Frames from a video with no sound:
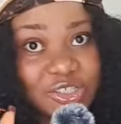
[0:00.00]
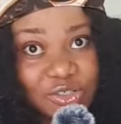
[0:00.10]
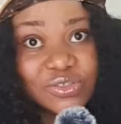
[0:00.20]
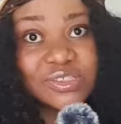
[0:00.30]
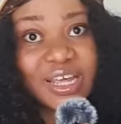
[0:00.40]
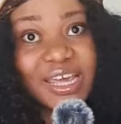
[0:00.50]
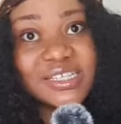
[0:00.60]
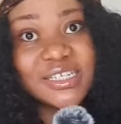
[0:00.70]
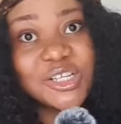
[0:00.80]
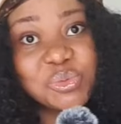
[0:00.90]
soon the
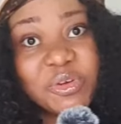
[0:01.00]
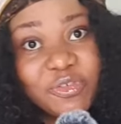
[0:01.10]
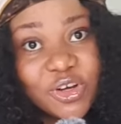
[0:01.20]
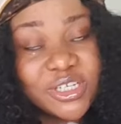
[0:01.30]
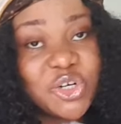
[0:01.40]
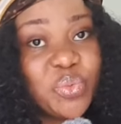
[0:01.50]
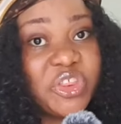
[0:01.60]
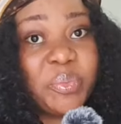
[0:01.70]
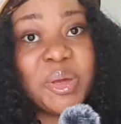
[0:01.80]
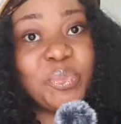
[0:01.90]
internet will be flooded
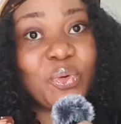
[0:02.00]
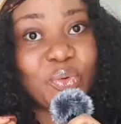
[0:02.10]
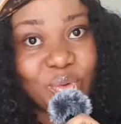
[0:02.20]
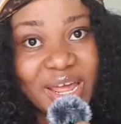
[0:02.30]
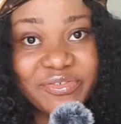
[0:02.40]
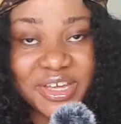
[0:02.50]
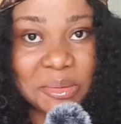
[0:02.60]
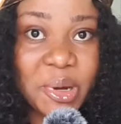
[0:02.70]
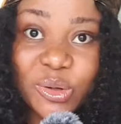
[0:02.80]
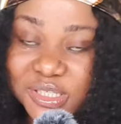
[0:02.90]
with people raving
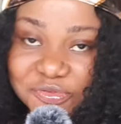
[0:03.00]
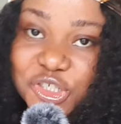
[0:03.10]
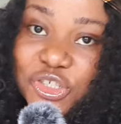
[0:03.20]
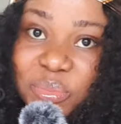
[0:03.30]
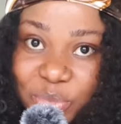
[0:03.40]
about vision